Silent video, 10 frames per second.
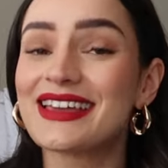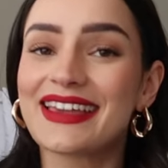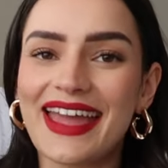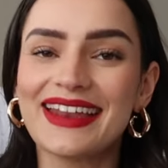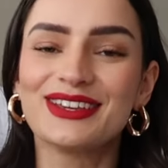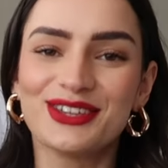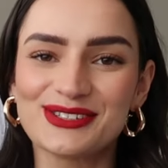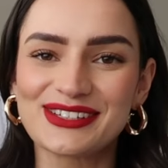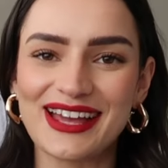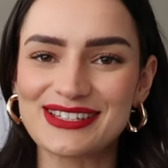again,
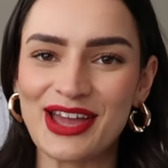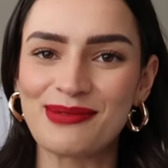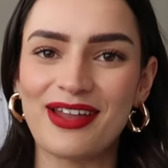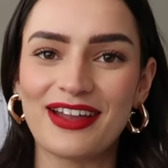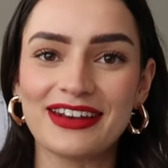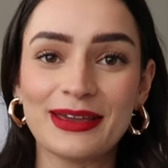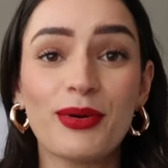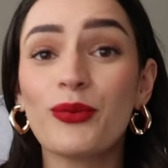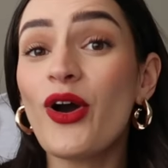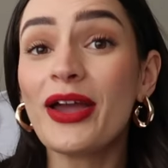using that term lightly,
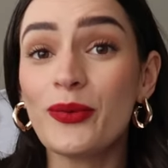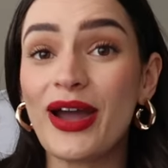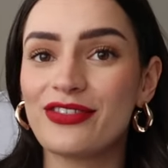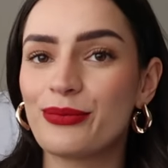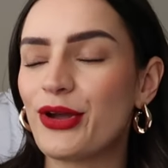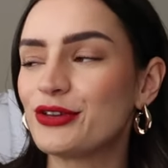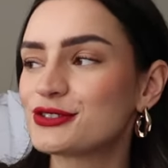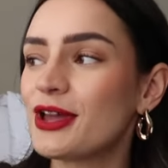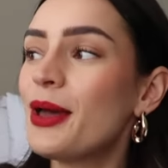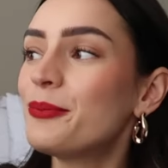but what I wear the
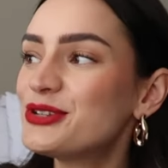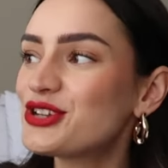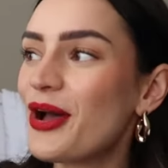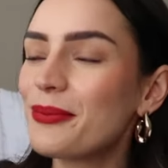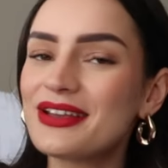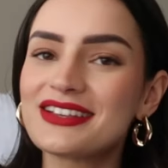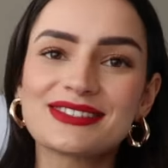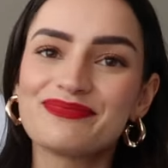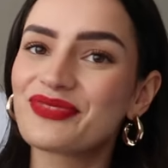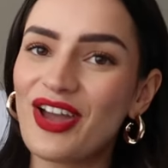most, pajamas
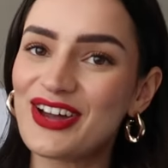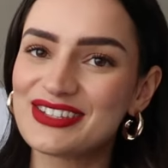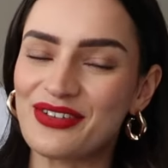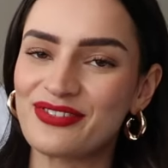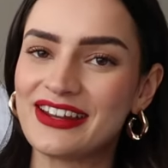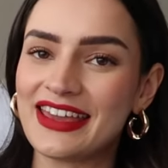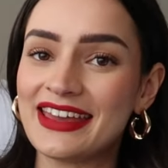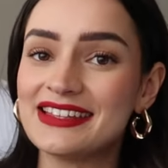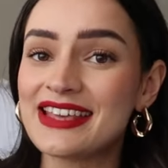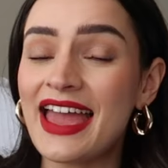are definitely
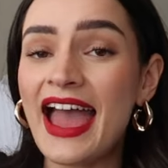it.